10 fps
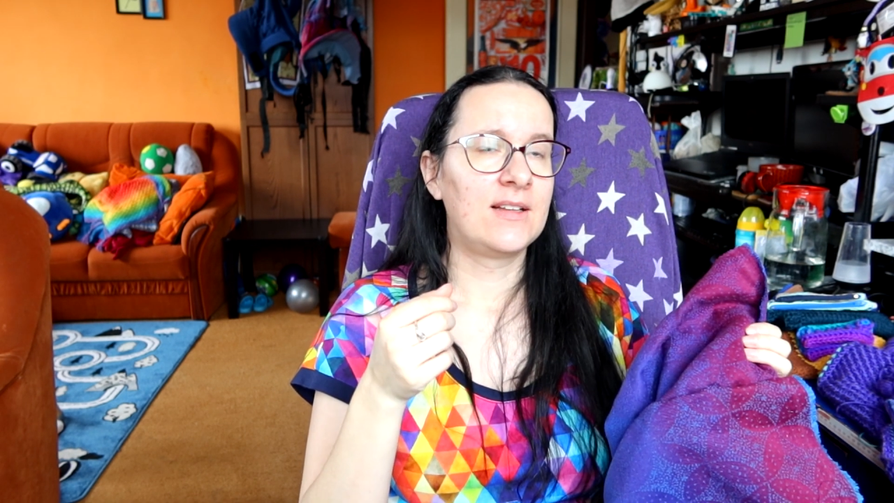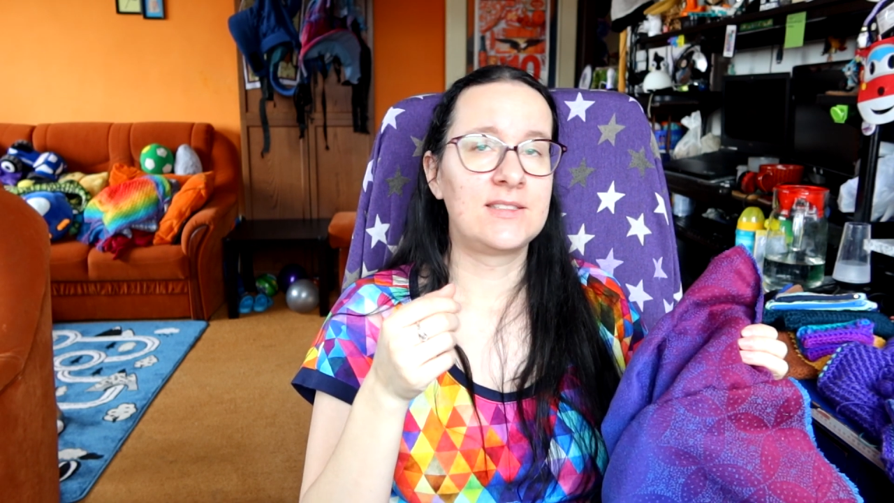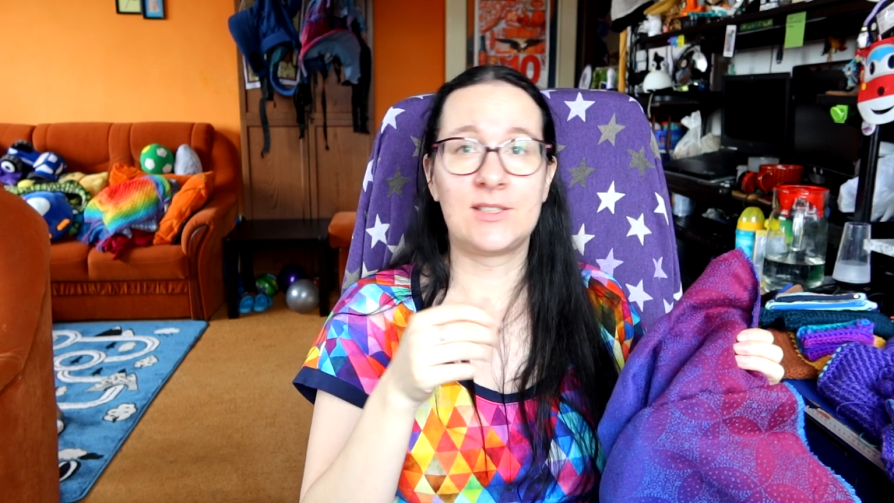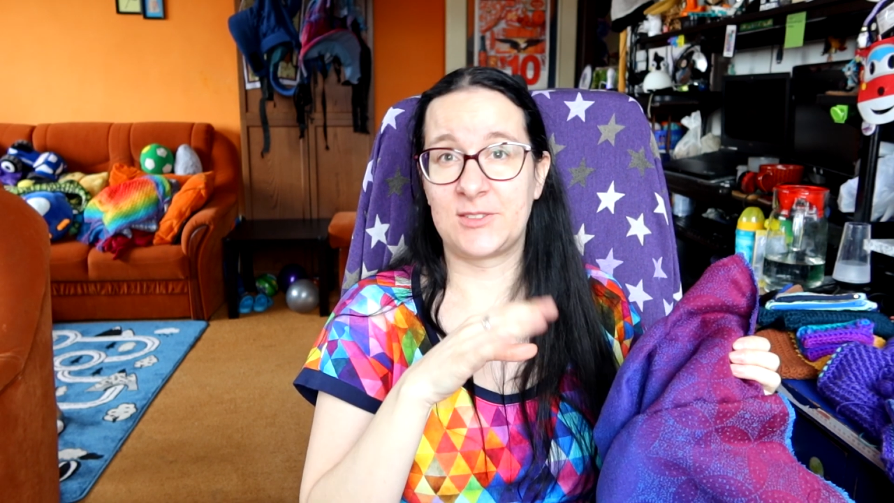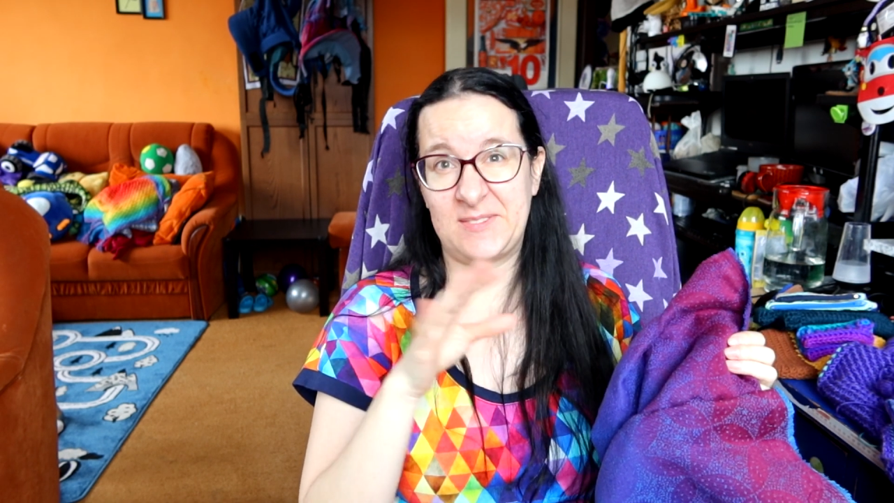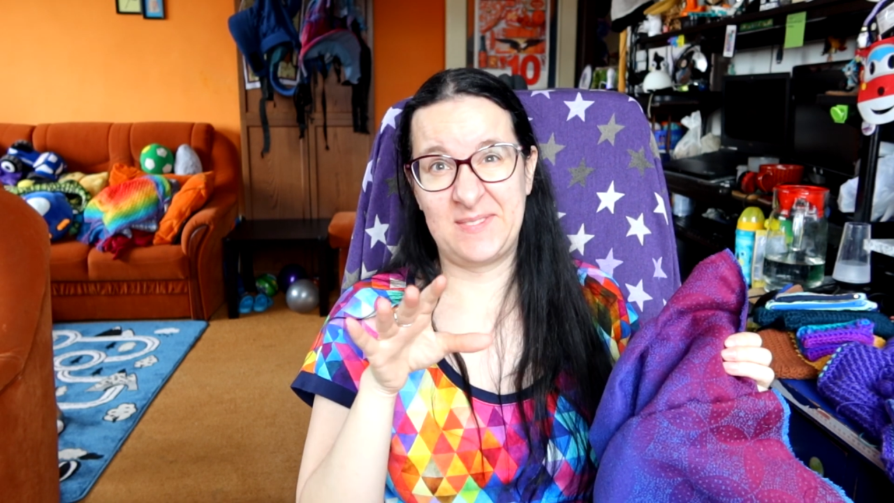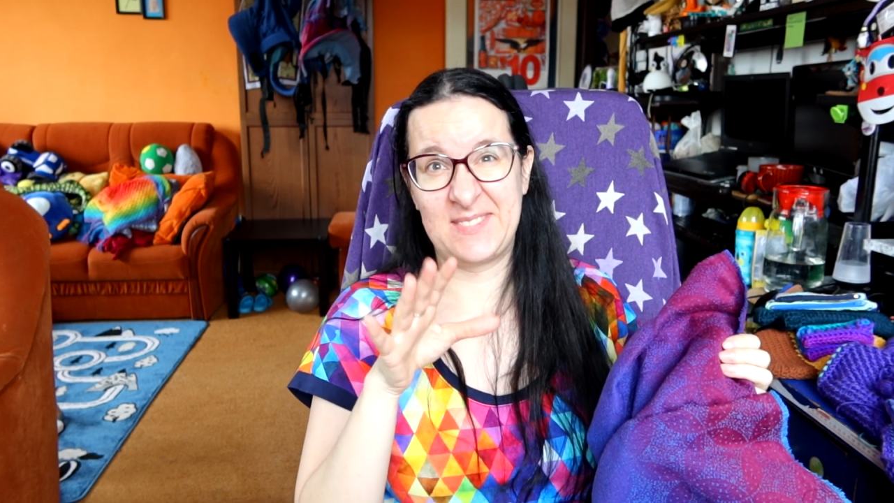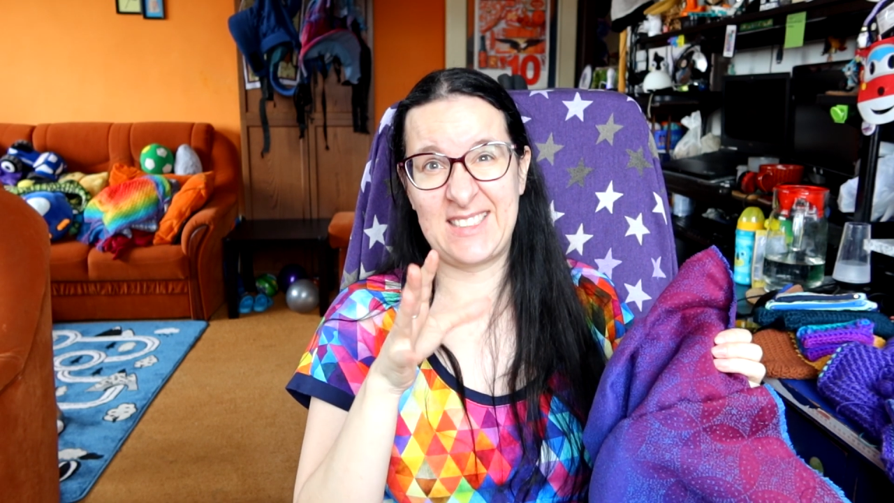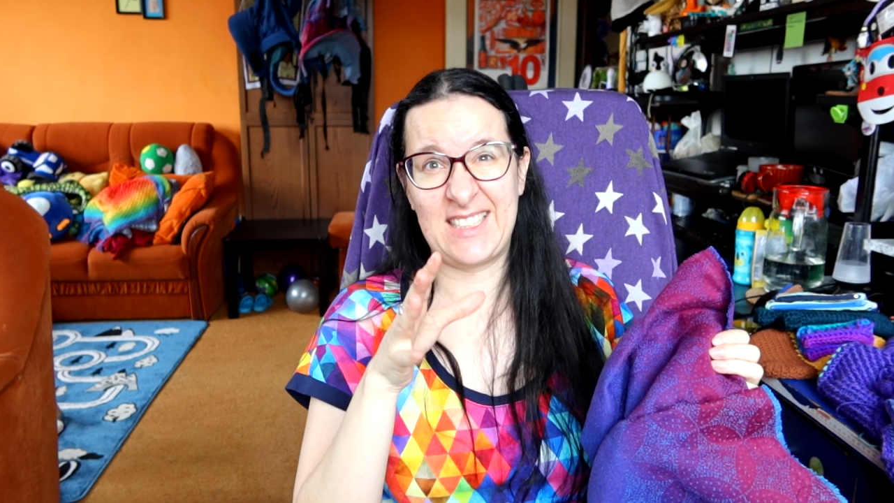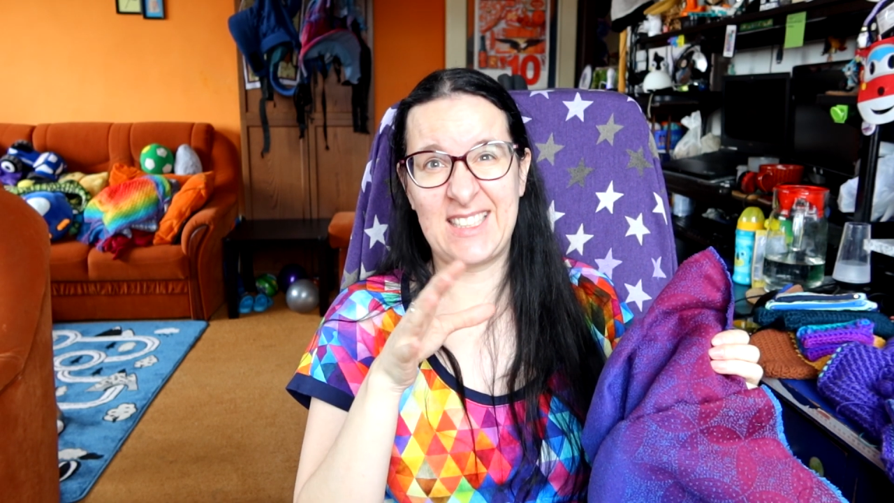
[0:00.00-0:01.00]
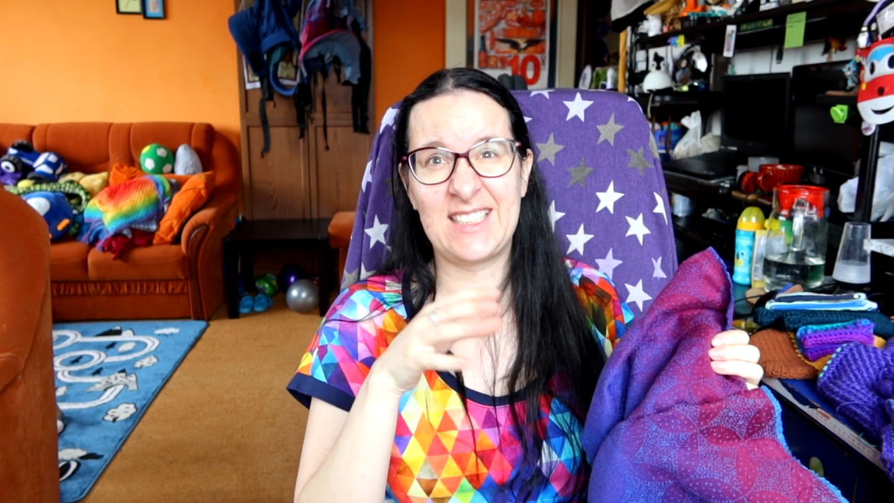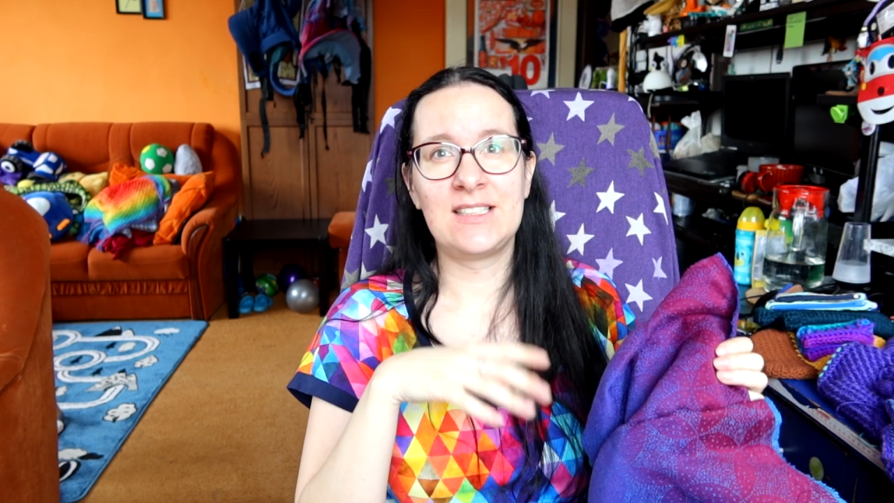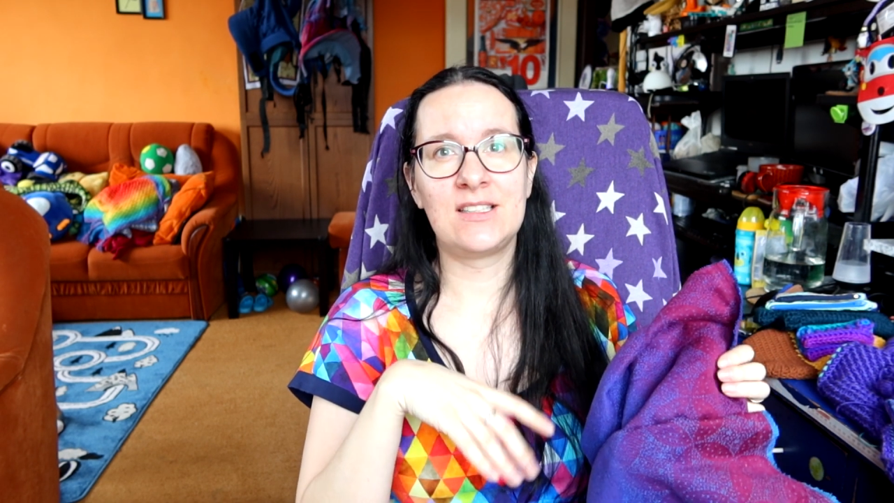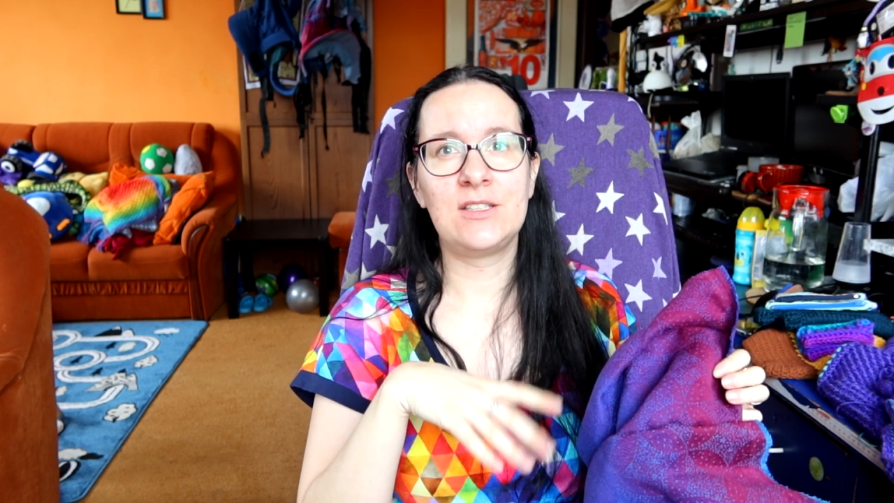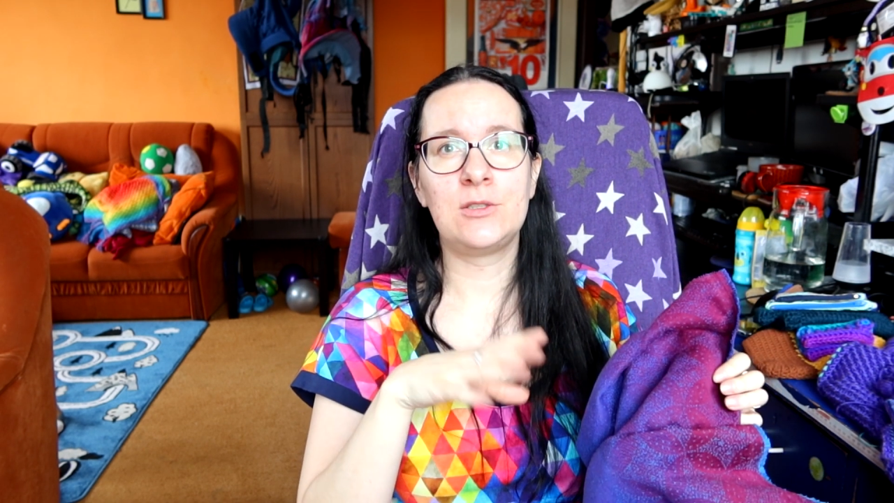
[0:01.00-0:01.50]
So a
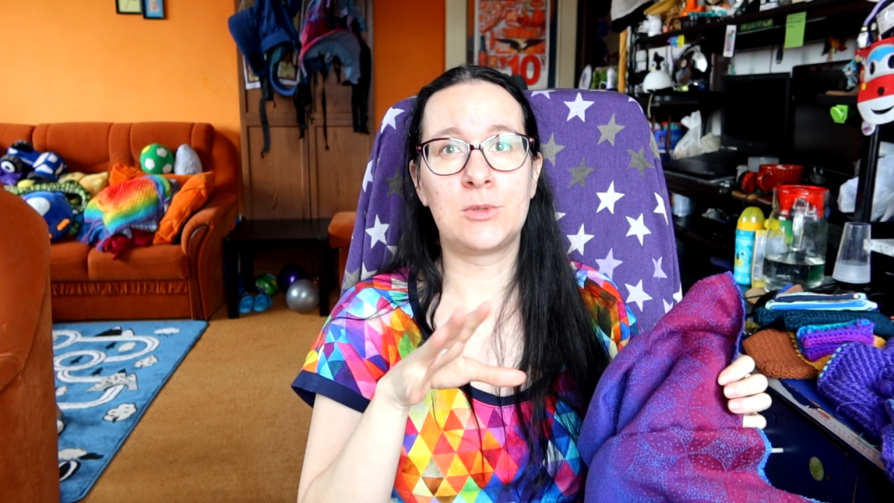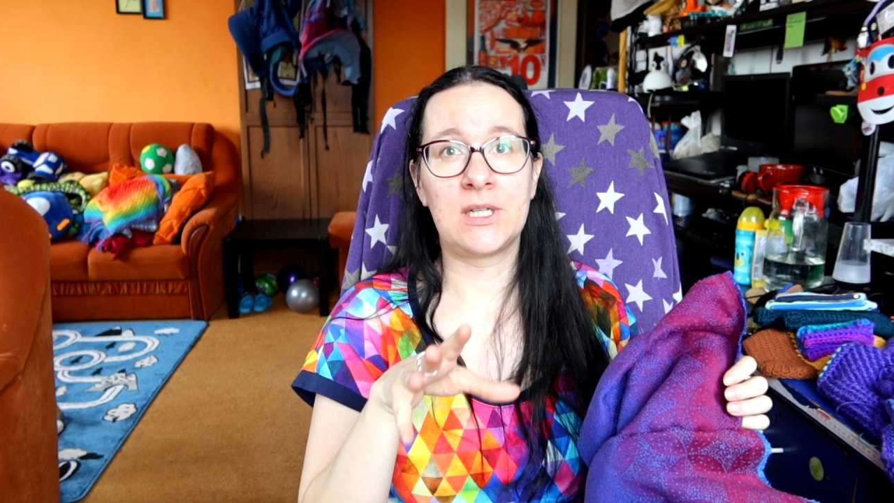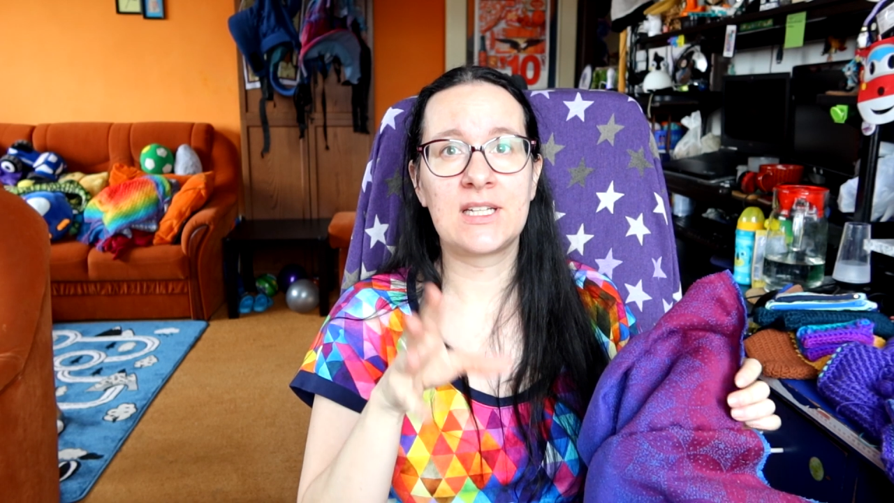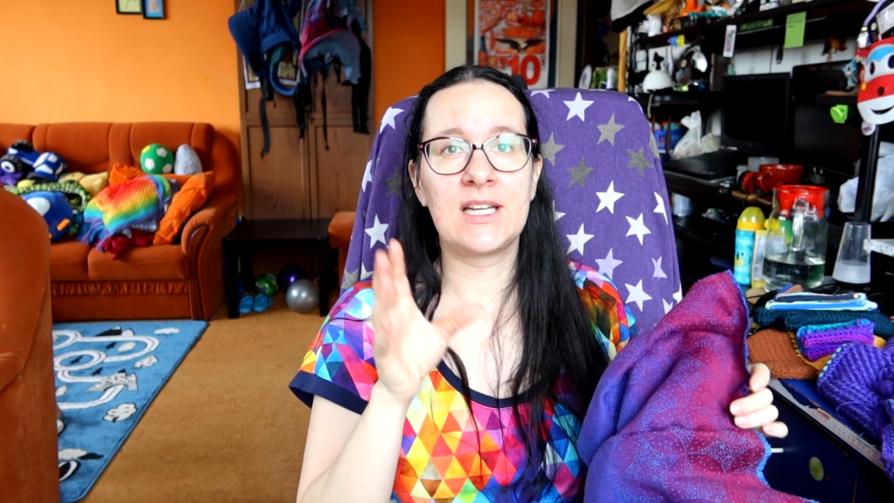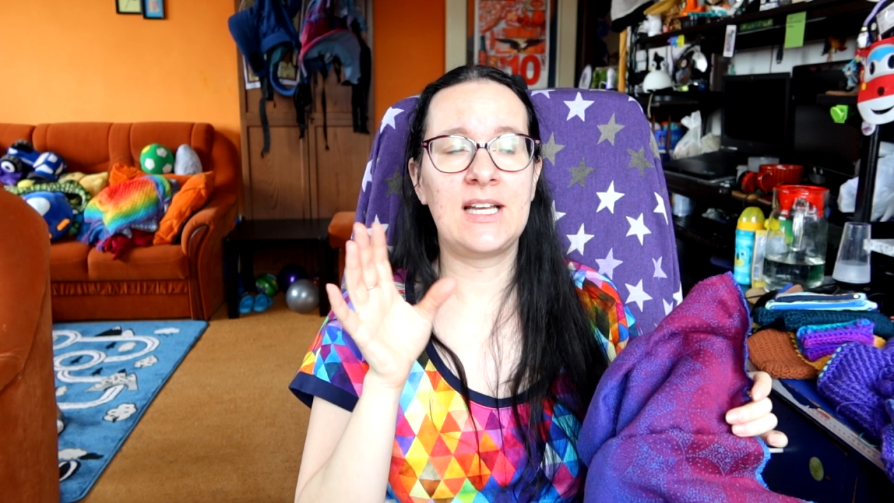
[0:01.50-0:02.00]
lot of work,